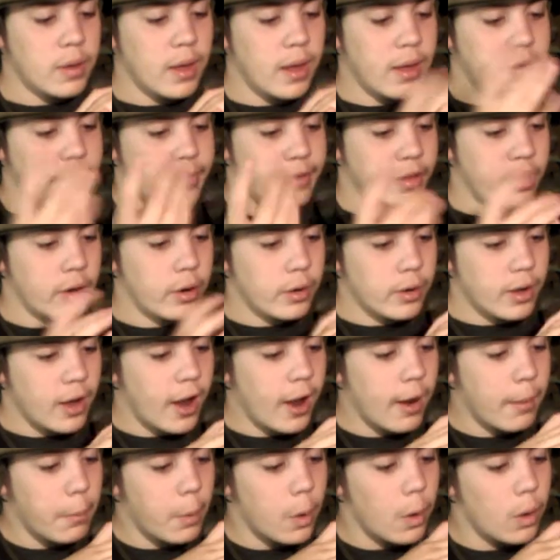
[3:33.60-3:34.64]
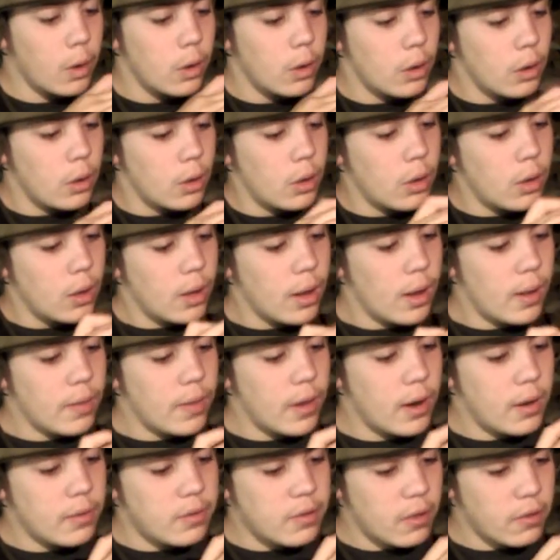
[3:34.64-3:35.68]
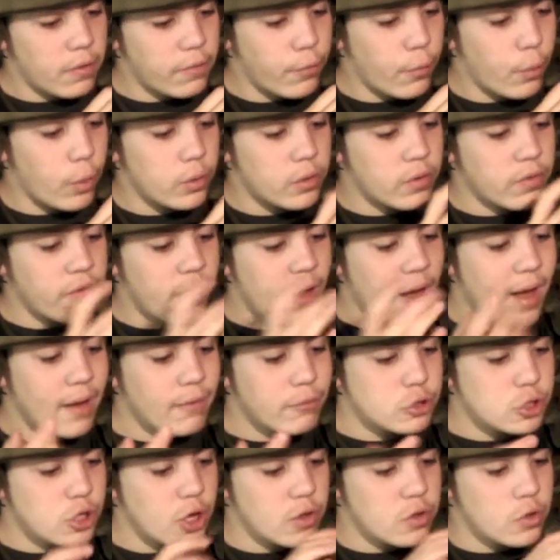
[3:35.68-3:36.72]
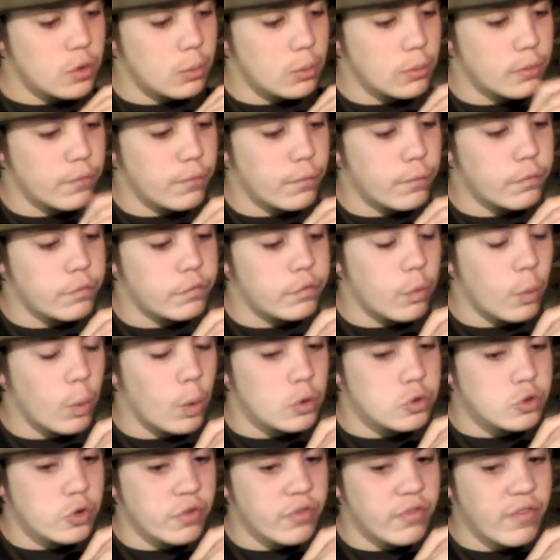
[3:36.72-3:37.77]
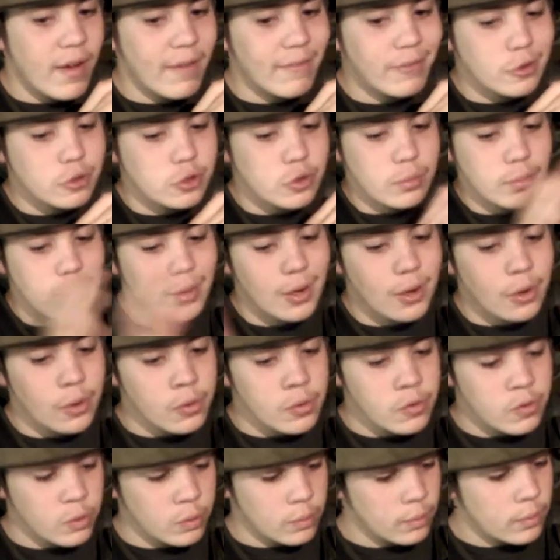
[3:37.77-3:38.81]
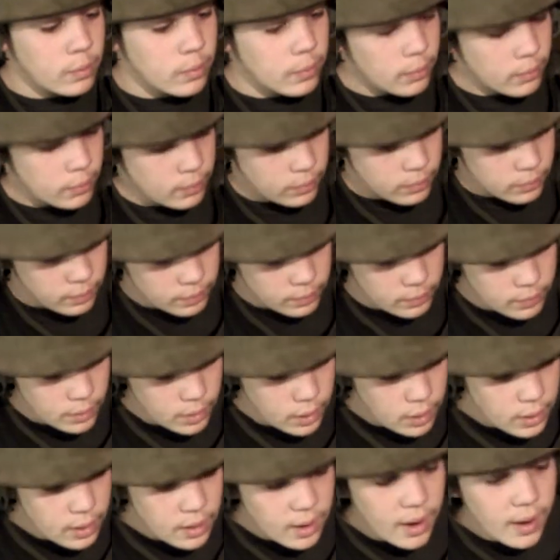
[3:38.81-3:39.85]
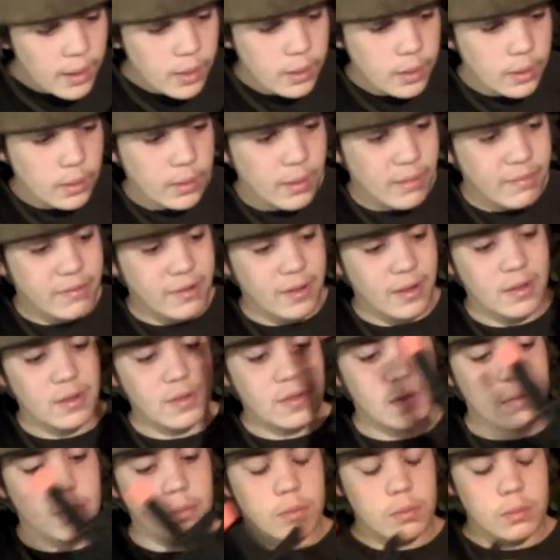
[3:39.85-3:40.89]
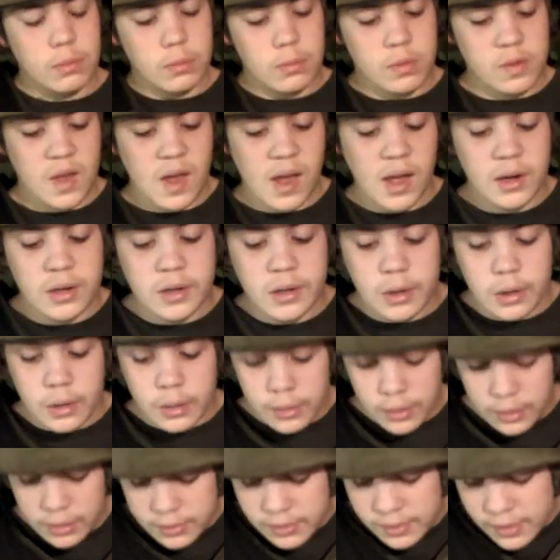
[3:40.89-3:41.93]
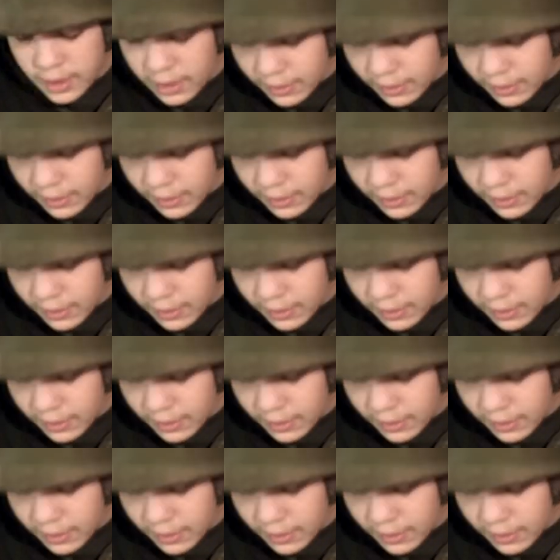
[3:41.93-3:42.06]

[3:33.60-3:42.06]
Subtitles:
Can't see it on camera. And then it says 4 to 5, which I assume is 400 to 500 meters. And then on the left-hand side here, it's